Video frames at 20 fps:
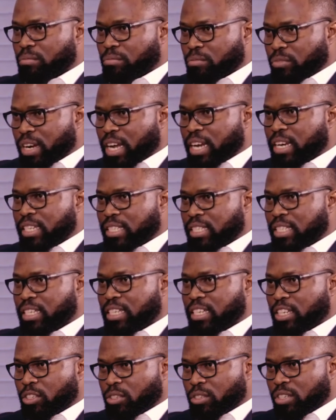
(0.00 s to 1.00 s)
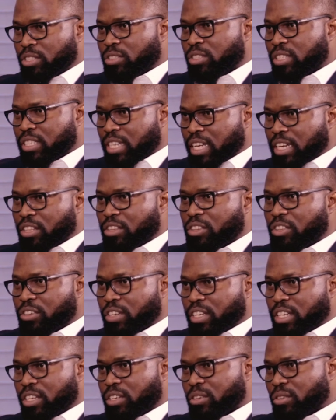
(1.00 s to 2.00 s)
realistically, you need to set a
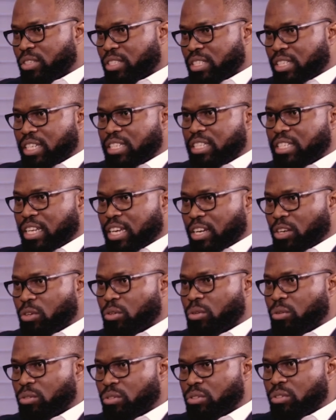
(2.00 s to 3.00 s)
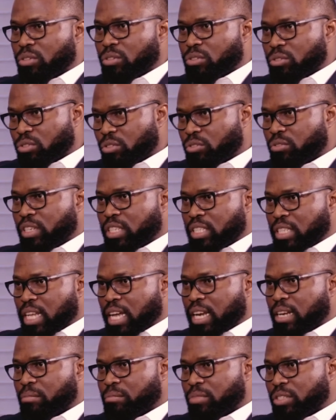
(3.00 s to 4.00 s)
three or six year goal to reach
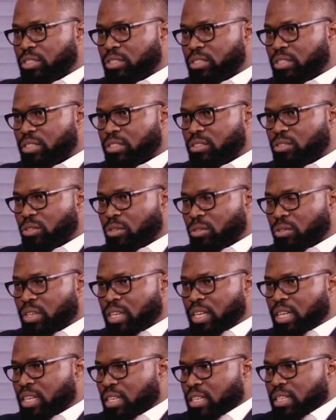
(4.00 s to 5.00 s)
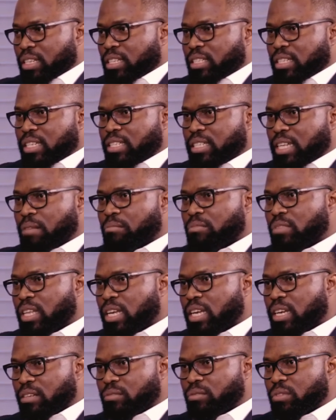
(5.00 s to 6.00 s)
that ambition. Mm -hmm. So it's the same
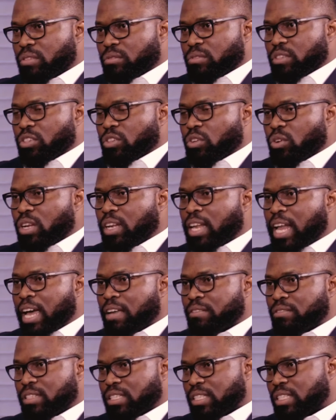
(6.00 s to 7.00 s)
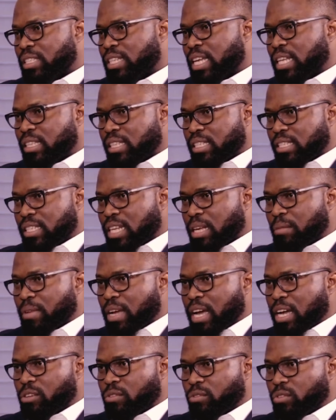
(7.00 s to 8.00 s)
thing in your lives. Set the same
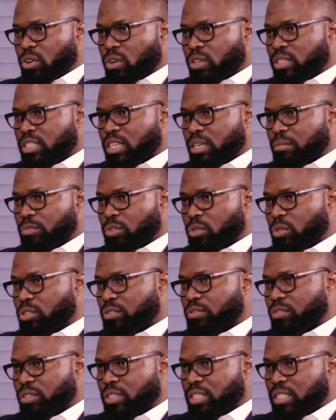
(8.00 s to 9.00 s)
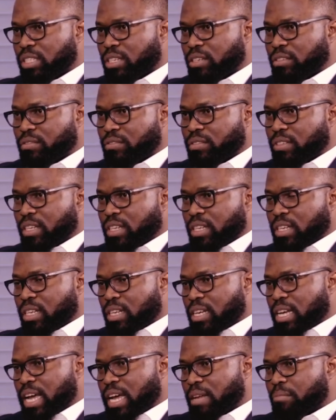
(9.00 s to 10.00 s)
kind of long term goals for yourself, mm.
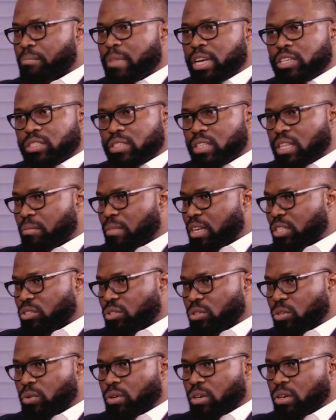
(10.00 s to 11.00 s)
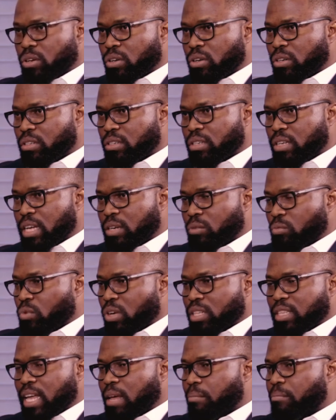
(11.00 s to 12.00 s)
and measure them as you go along. And
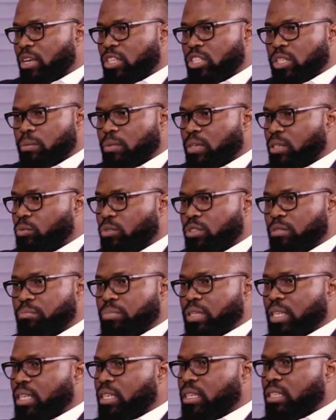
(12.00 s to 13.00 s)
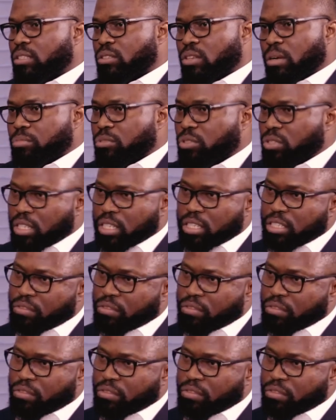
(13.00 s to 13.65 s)
what that measurement would be is up to the